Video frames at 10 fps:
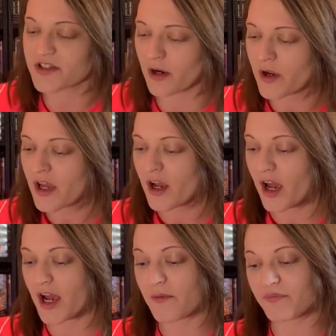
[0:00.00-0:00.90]
So
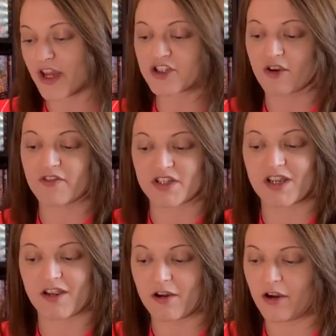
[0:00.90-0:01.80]
that's
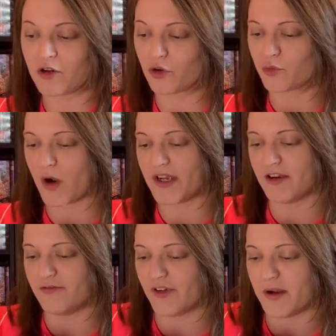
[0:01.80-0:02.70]
obviously a good way
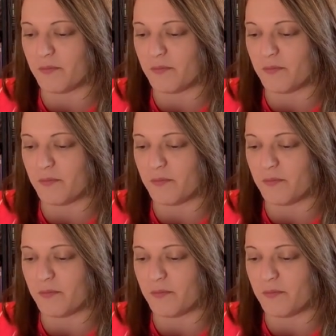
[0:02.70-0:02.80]
of